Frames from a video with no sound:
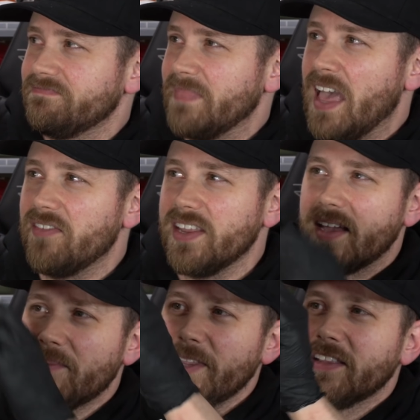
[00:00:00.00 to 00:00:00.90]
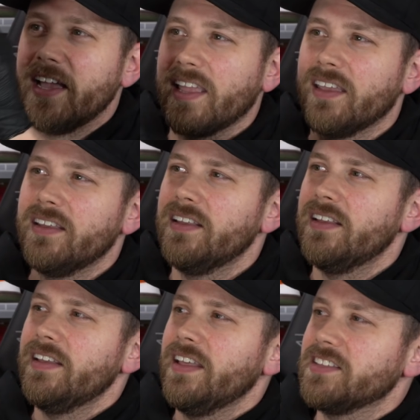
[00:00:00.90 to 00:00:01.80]
heavy. I mean, like,
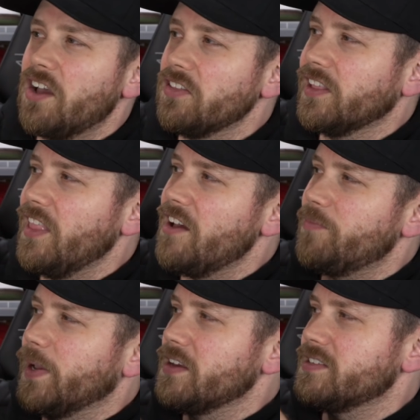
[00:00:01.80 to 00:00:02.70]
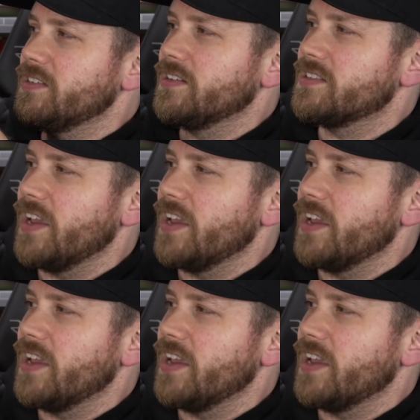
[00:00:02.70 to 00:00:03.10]
it's called the glove because it's